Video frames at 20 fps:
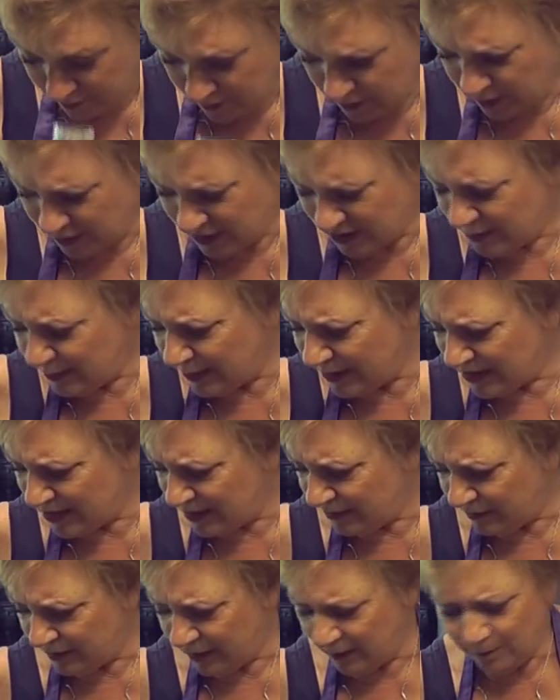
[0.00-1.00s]
Oh, it smells
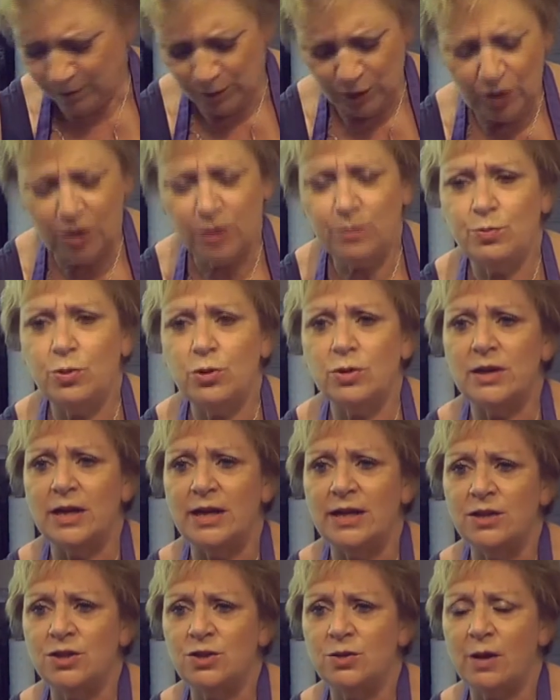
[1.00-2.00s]
lovely. You could put
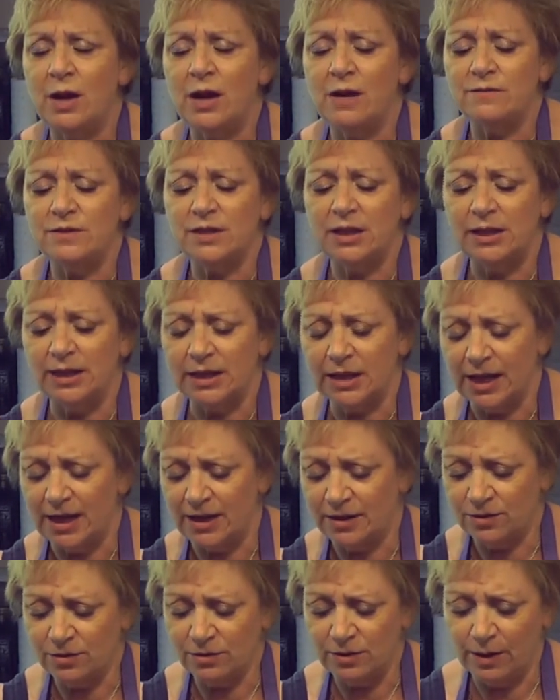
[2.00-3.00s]
that into a Havdalah
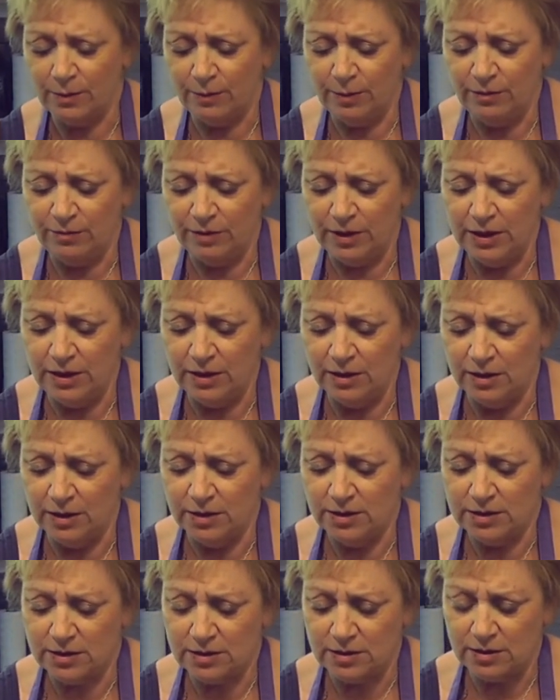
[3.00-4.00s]
candle, that'd be really
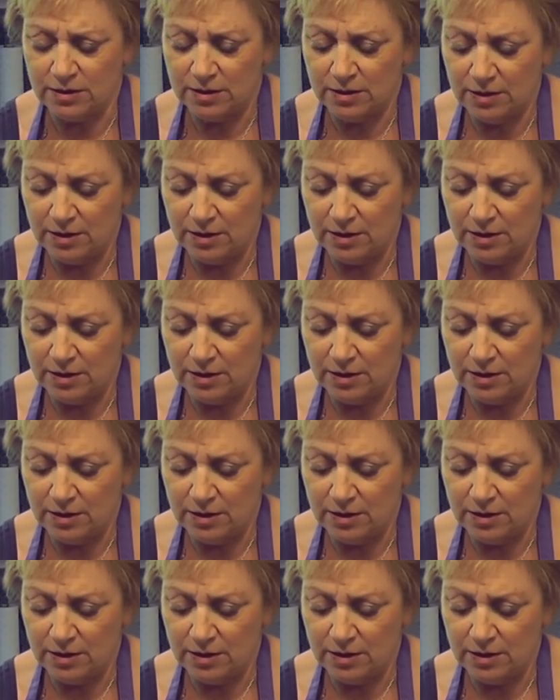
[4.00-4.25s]
nice.